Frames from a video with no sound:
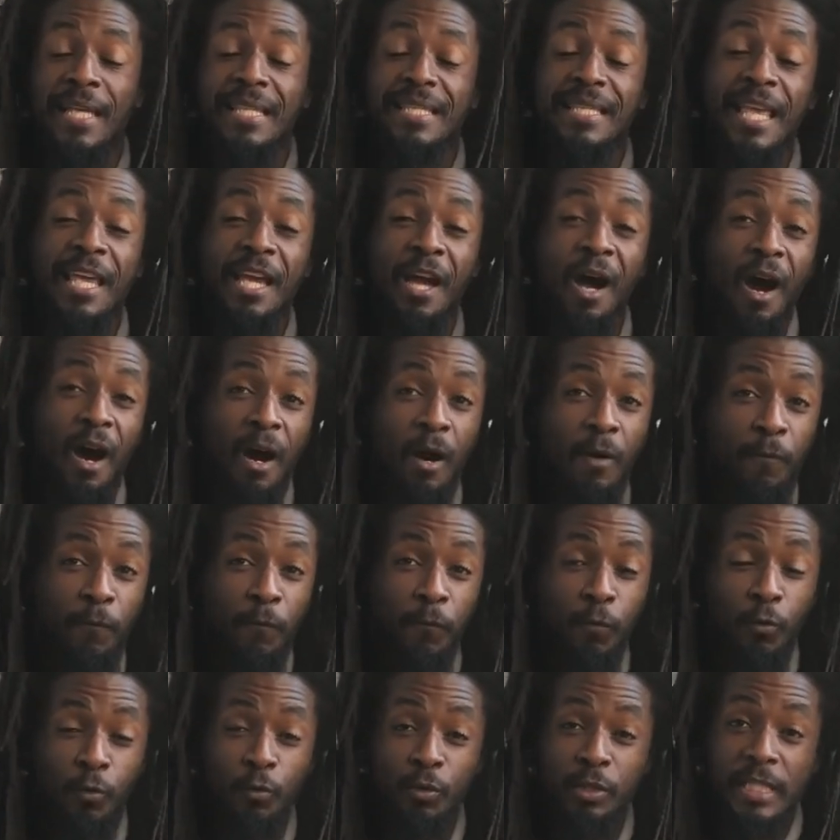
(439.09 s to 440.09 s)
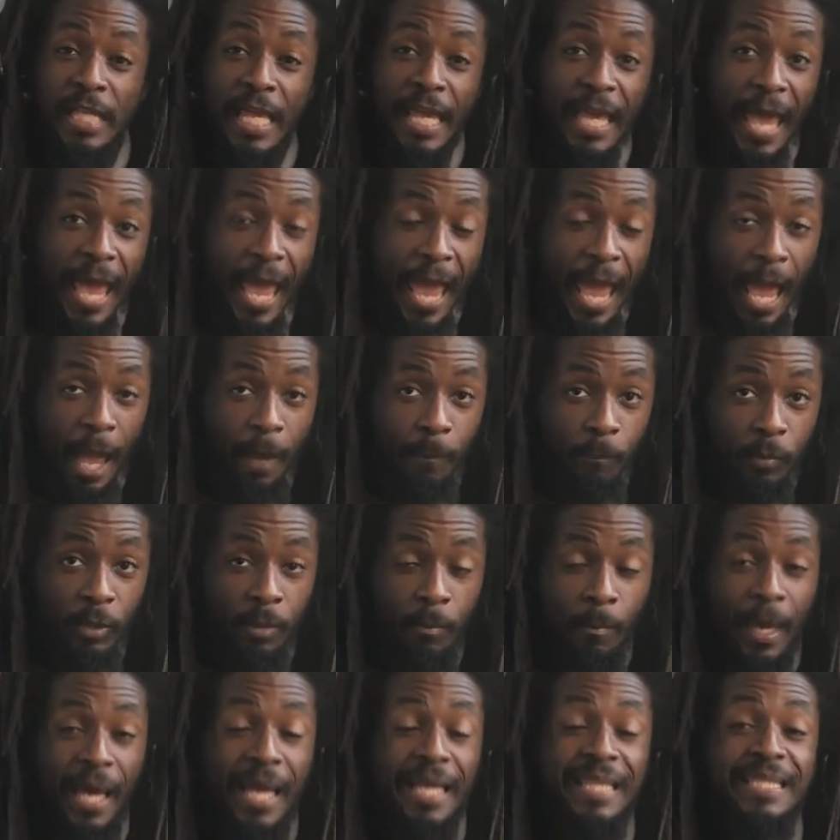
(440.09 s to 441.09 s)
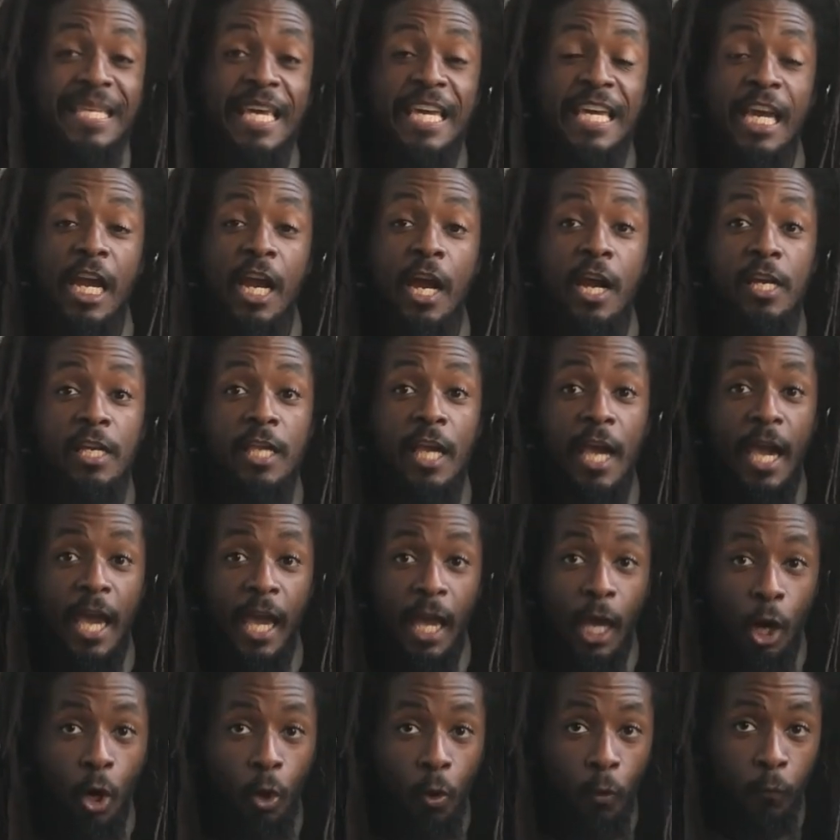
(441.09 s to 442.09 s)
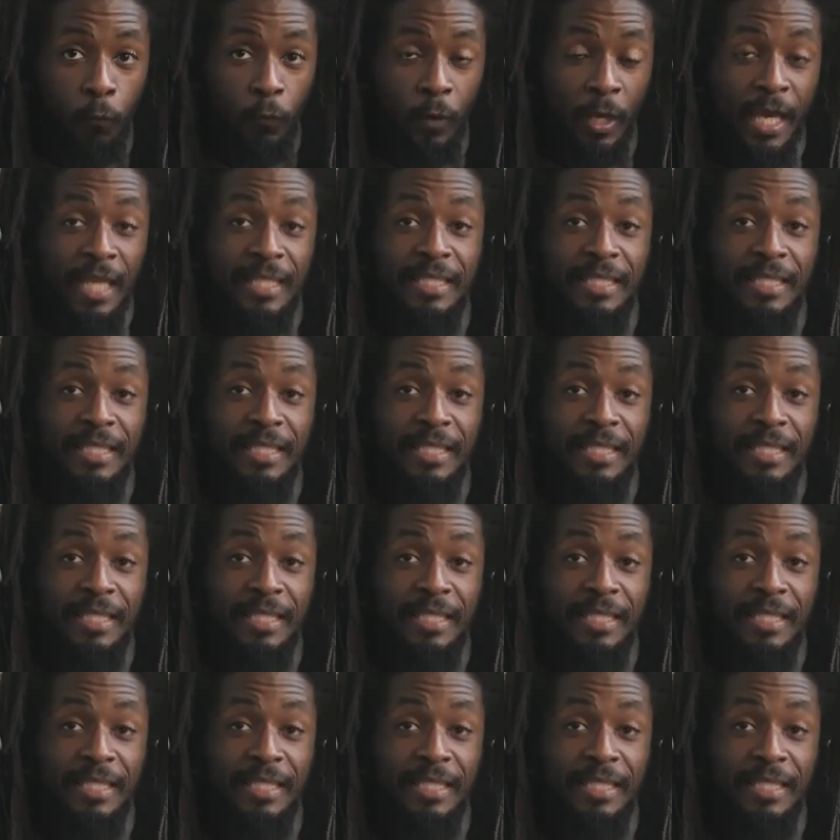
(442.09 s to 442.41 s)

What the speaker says: Stay up, full, stay happy, man. Take care of your health.